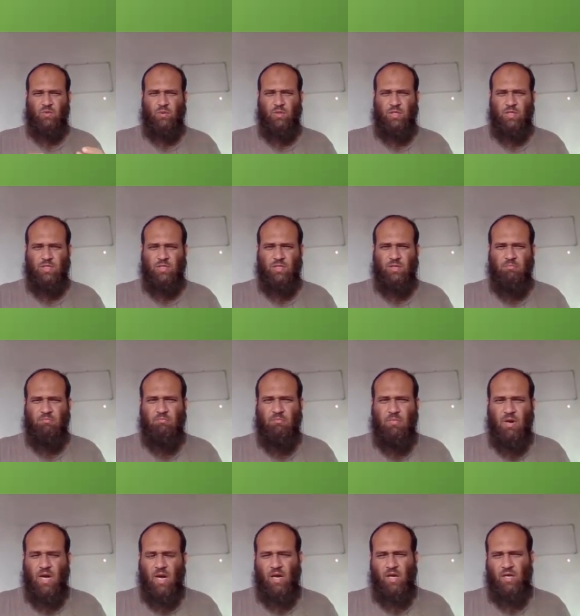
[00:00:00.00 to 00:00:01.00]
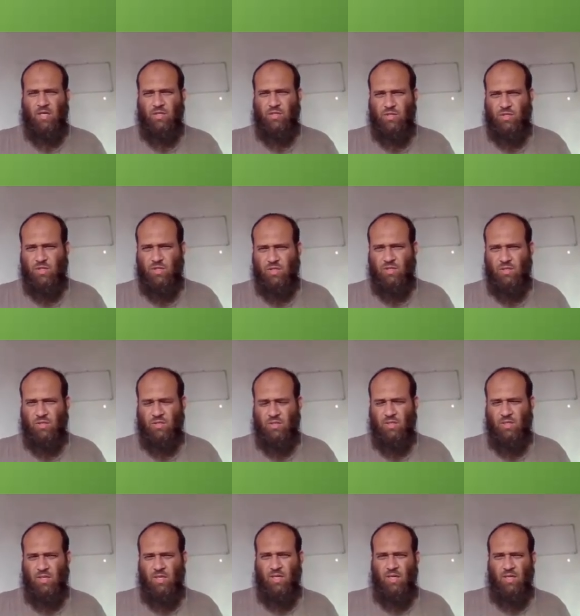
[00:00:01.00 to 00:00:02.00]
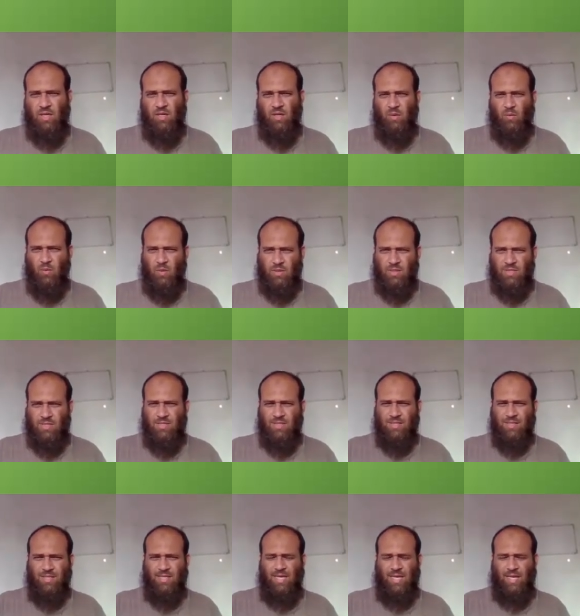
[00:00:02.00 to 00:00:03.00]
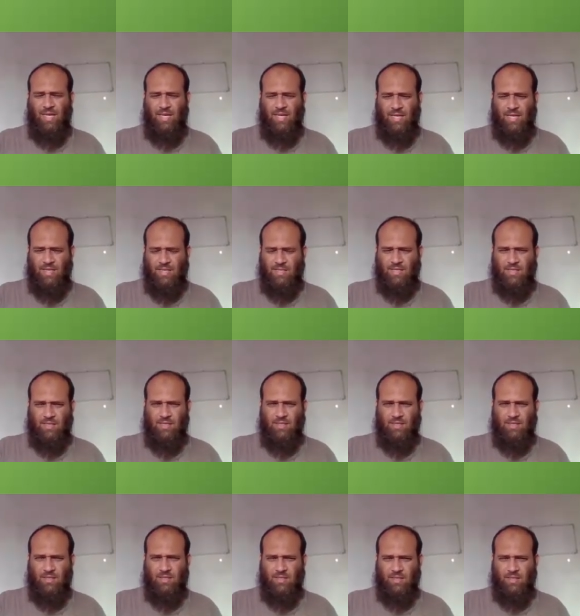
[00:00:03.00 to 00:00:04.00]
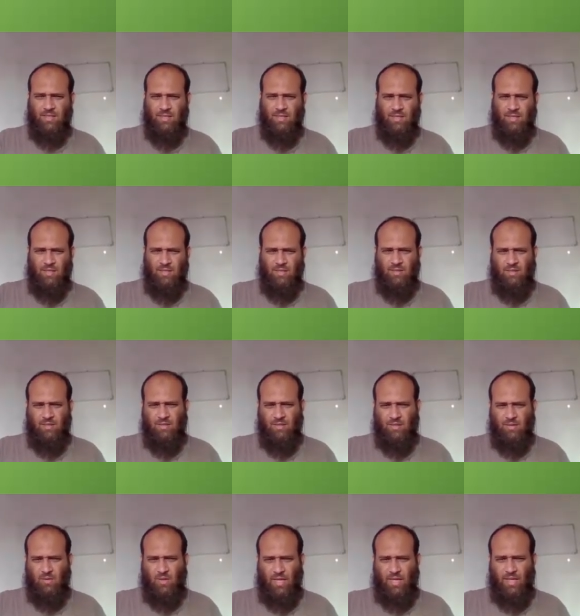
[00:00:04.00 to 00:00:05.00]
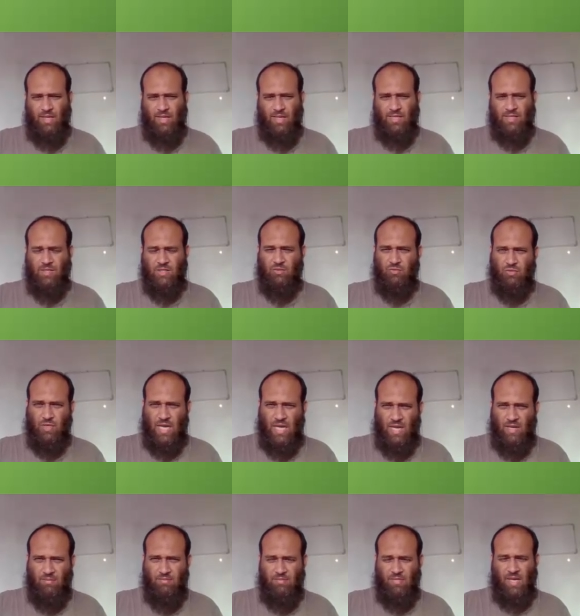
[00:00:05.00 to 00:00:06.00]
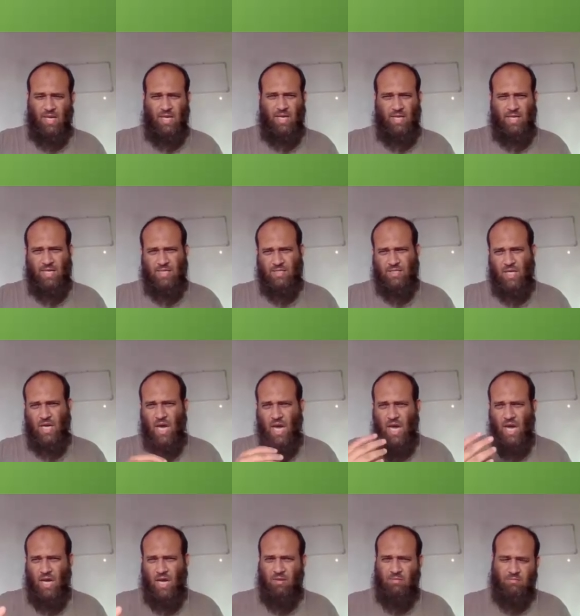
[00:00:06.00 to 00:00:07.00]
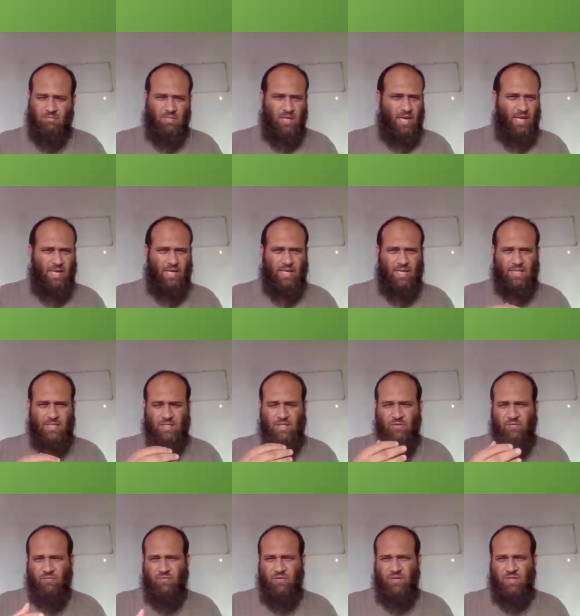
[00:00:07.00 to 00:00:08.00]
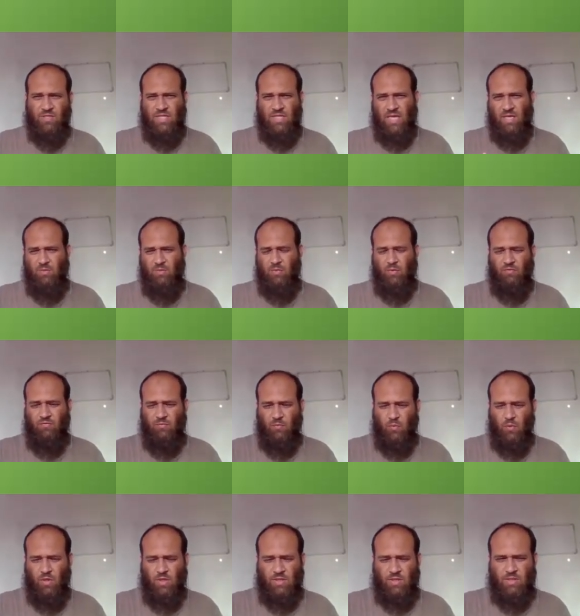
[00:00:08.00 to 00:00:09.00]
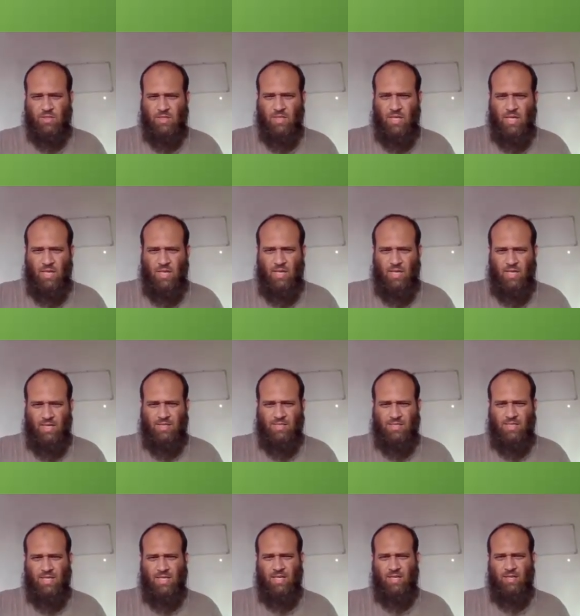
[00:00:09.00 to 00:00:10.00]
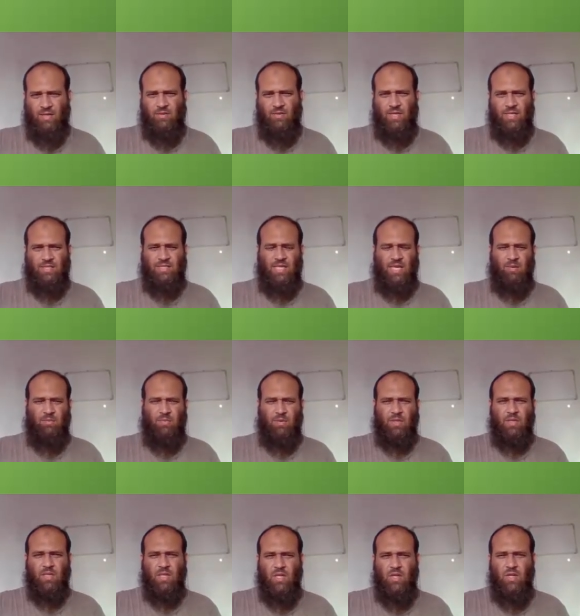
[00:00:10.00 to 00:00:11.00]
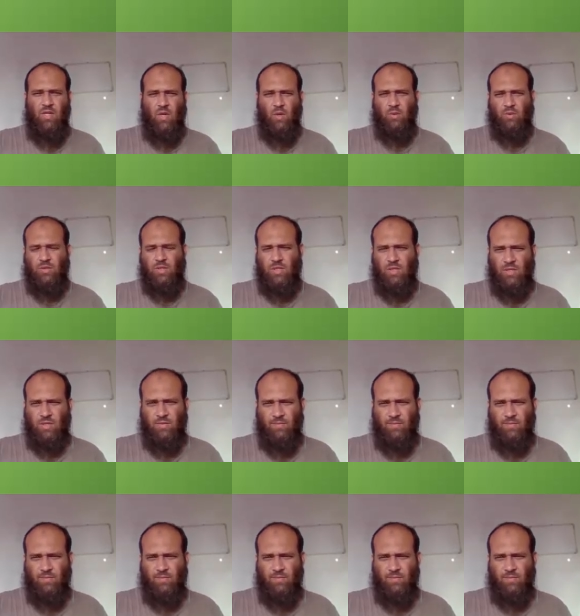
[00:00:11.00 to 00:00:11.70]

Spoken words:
word March, what can I get? I get ram, I get arm, I get different type of words. Let's take another example, note.